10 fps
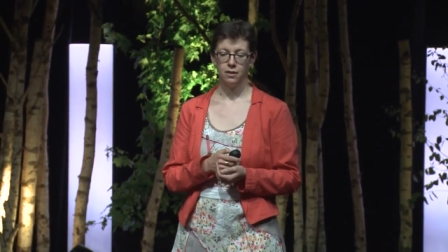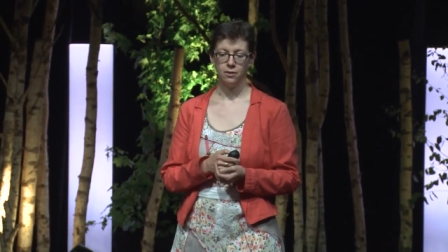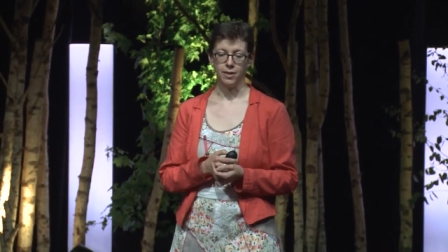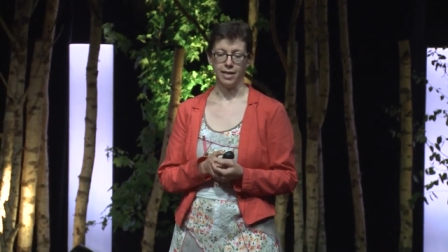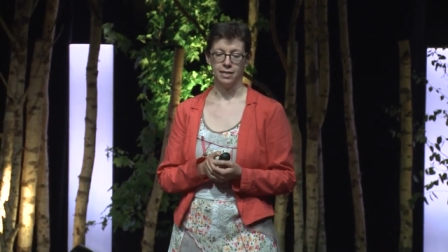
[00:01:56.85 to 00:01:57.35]

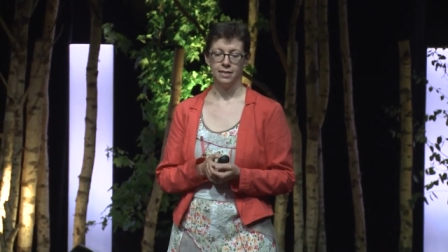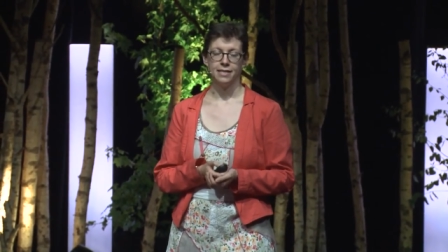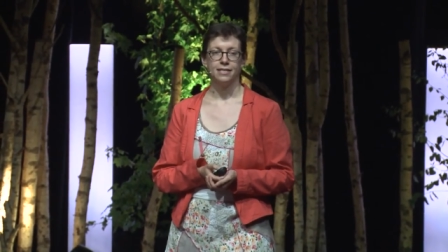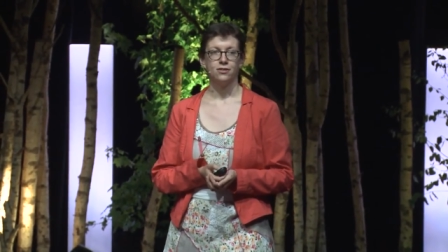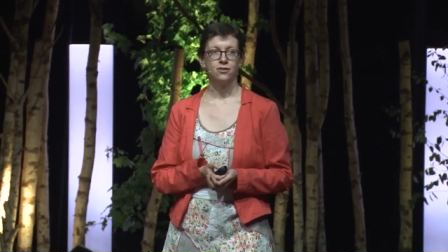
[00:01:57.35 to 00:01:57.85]
OK,
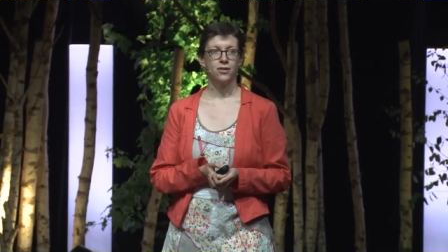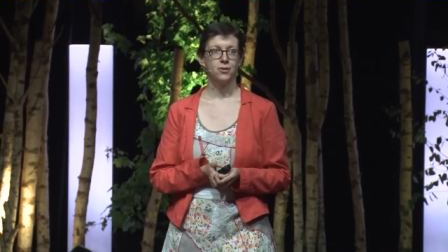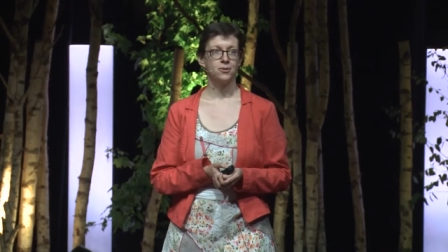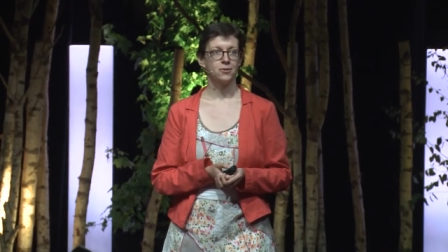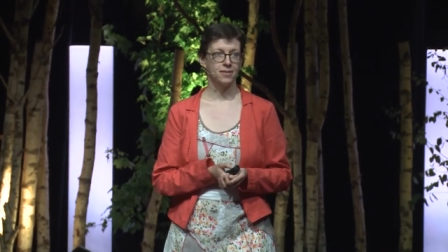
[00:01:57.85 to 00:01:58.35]

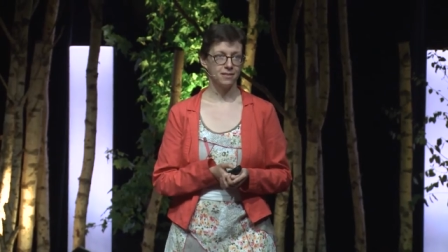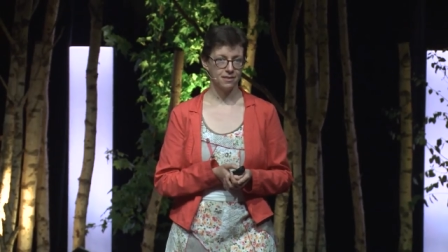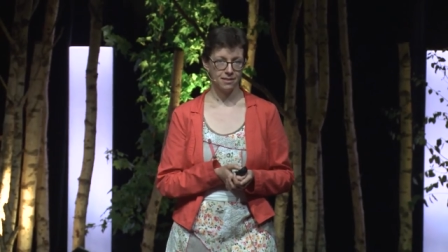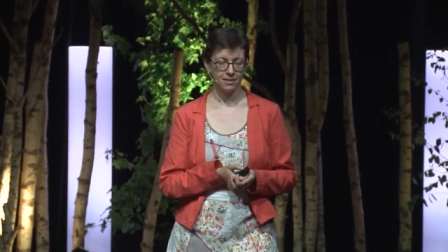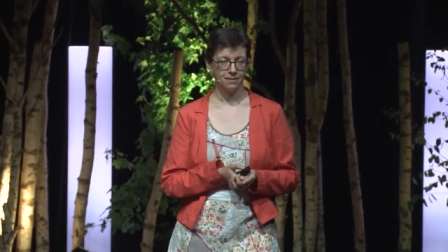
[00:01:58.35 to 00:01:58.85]
so this
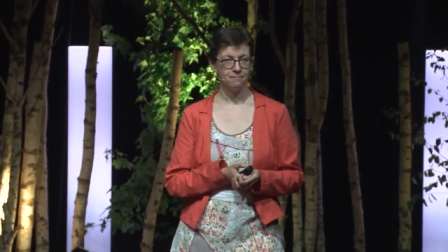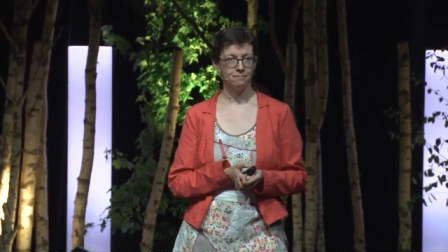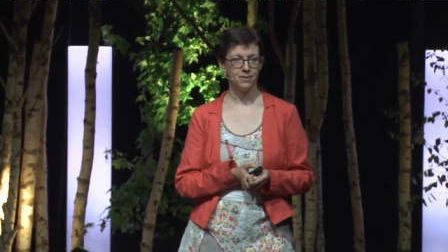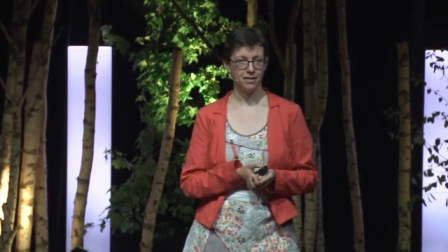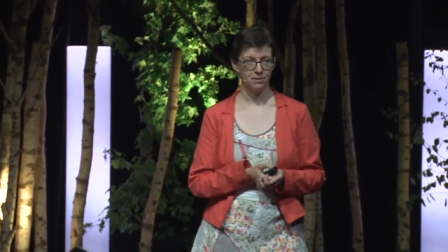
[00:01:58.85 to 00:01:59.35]
is
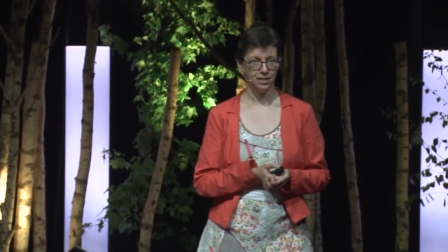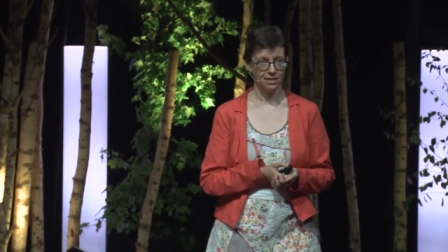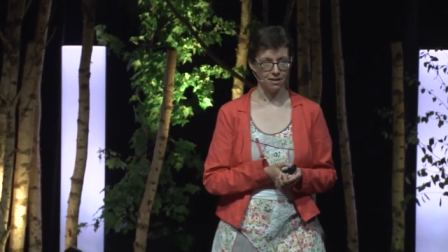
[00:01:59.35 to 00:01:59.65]
definitely